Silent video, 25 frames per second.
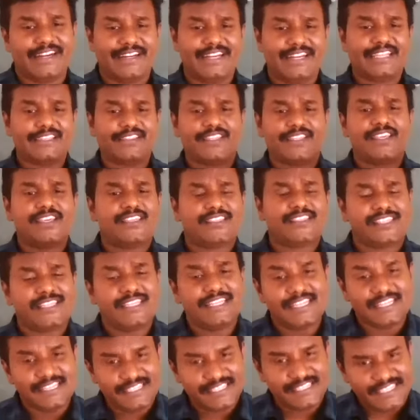death is
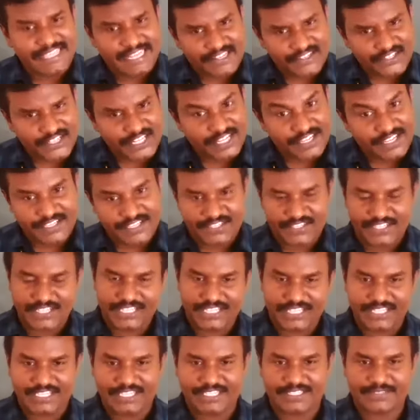
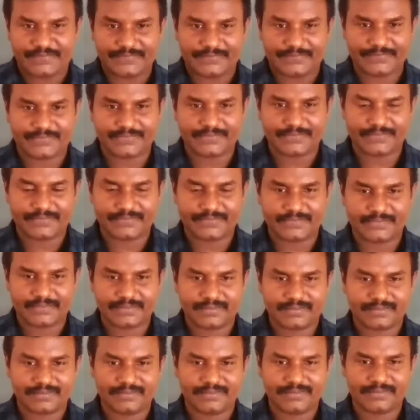certainty.
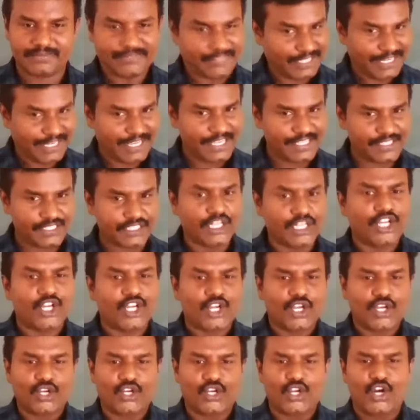That is,
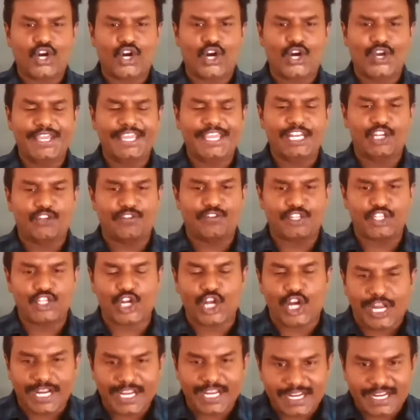no
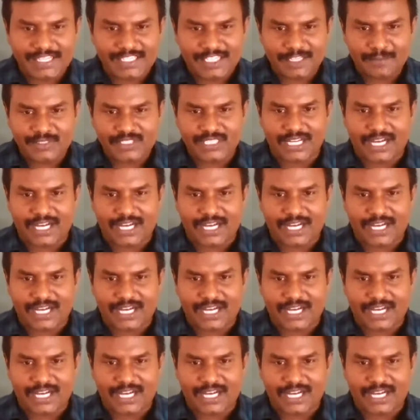individual organisms